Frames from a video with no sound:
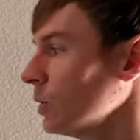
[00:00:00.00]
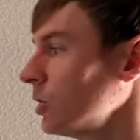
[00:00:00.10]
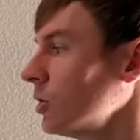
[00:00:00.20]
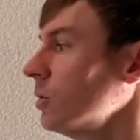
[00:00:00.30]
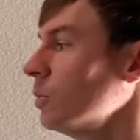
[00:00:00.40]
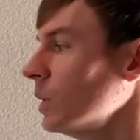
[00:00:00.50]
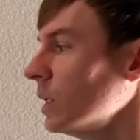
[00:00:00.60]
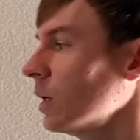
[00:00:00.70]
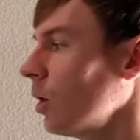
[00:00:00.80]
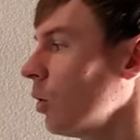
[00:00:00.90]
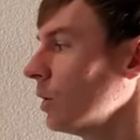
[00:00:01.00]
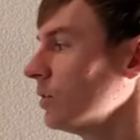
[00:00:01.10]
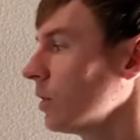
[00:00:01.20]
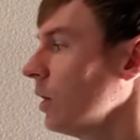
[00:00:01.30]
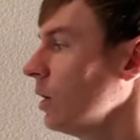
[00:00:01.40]
We shouldn't be
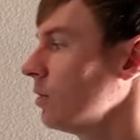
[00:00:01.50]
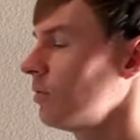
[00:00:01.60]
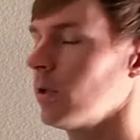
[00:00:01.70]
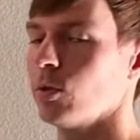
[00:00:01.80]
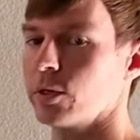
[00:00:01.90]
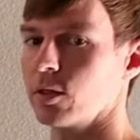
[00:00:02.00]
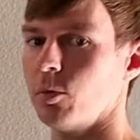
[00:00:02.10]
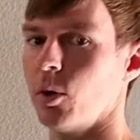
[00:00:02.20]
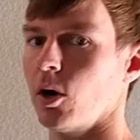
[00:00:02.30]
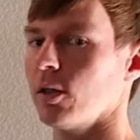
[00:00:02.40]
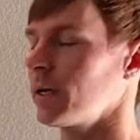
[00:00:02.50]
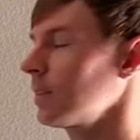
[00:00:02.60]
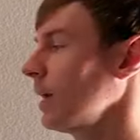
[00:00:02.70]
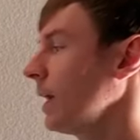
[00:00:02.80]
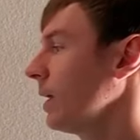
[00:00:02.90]
always following the ball like
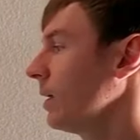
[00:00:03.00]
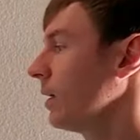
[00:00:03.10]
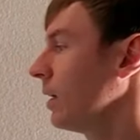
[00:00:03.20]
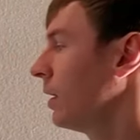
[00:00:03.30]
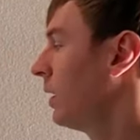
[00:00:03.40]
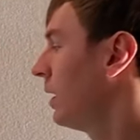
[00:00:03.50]
that.